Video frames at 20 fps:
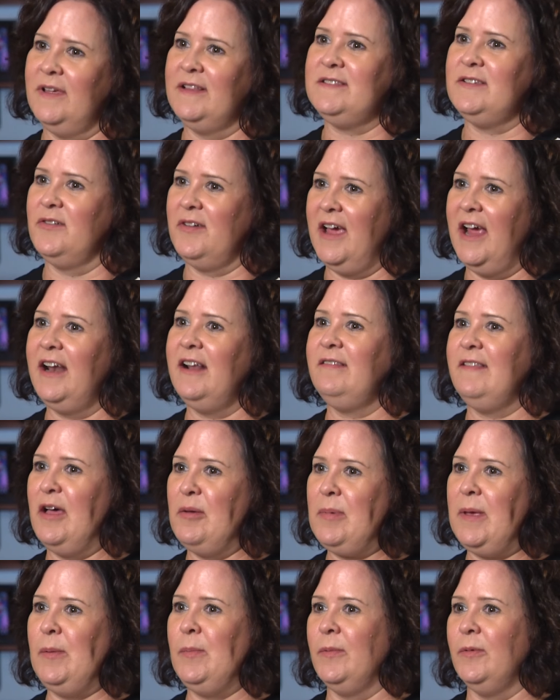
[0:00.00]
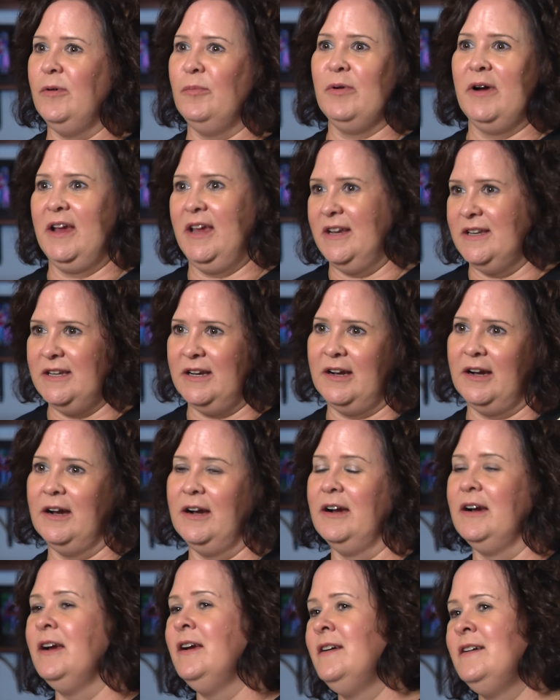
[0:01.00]
It's okay to let people bring you
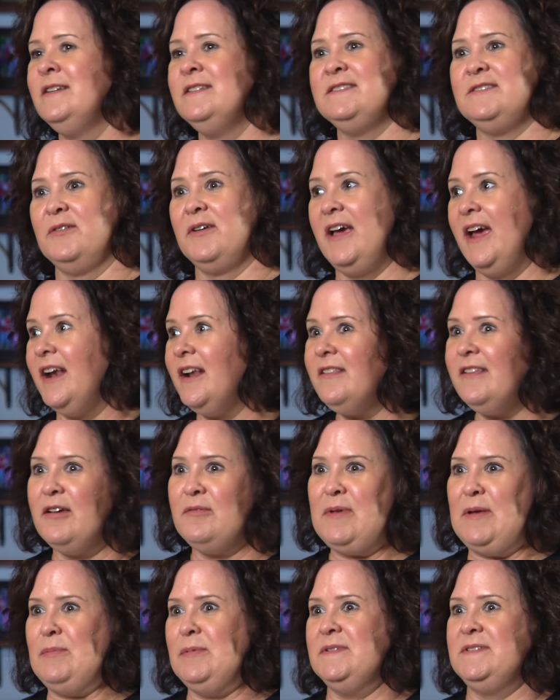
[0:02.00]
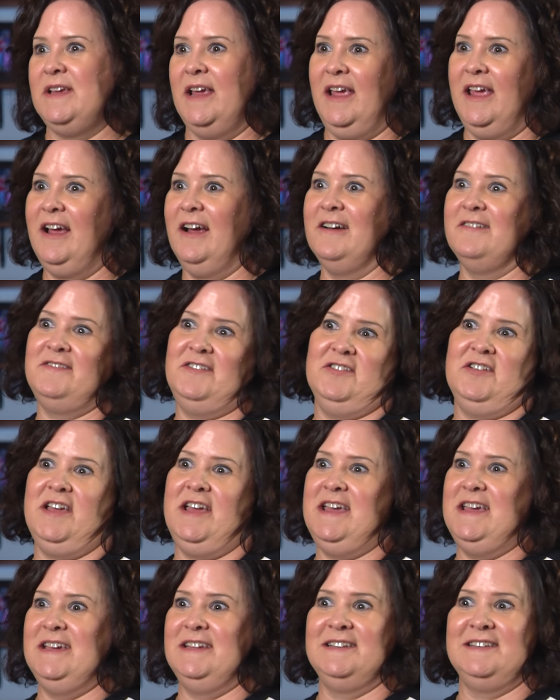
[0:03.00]
dinner. It's okay to let people take care of your
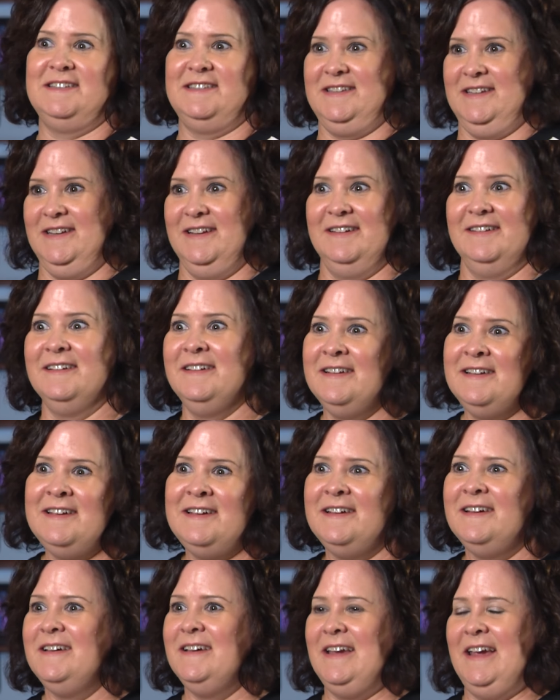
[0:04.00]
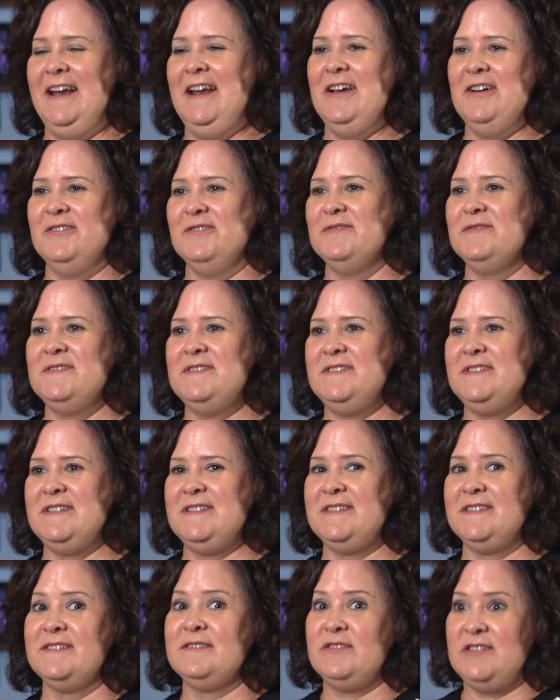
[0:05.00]
kids and
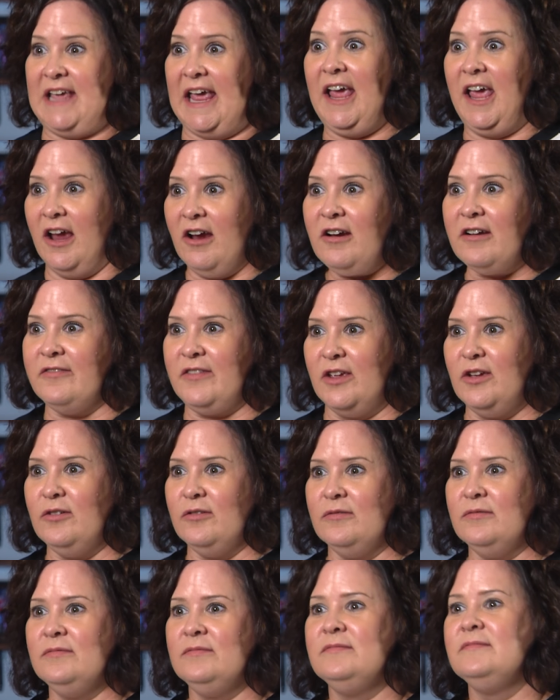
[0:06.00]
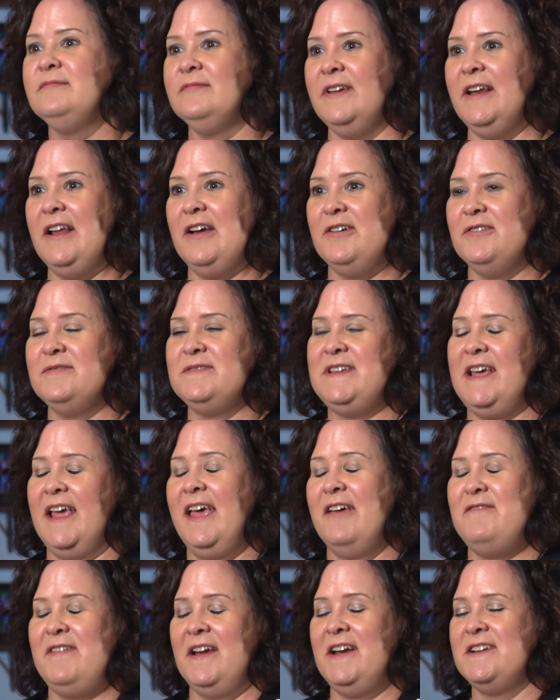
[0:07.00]
just take care of you, take
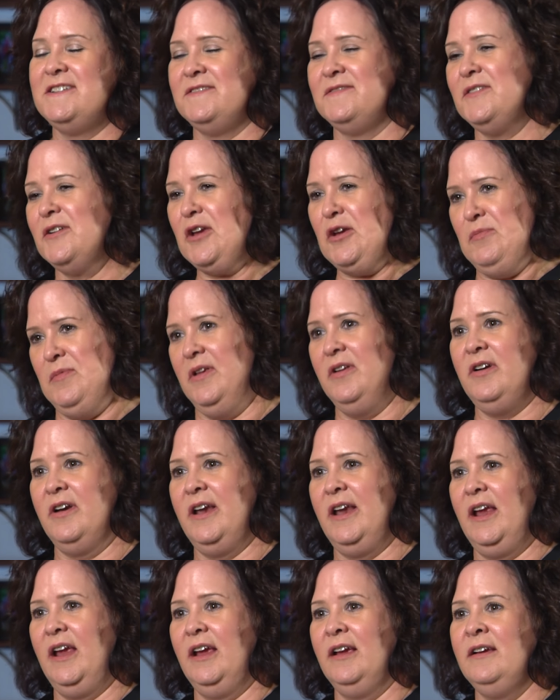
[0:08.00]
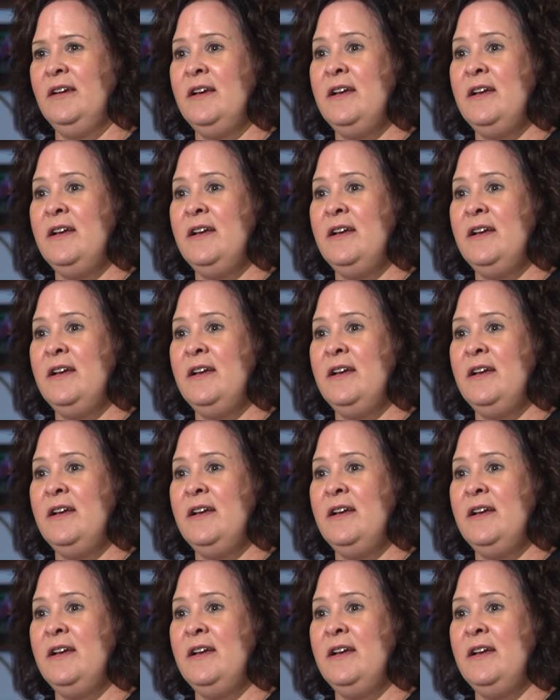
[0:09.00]
advantage of your community.